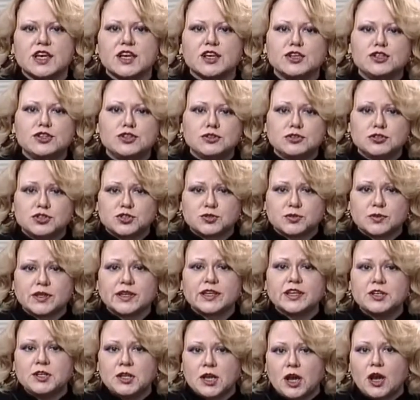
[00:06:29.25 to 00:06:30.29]
usually
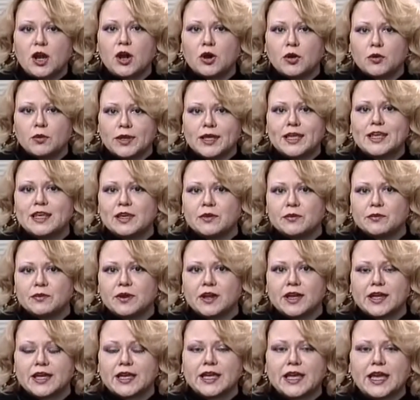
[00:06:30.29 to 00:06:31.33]
know
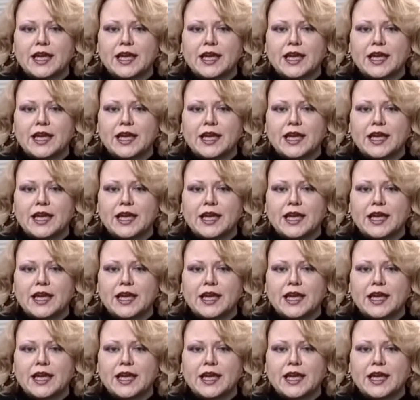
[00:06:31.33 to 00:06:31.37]
anyway,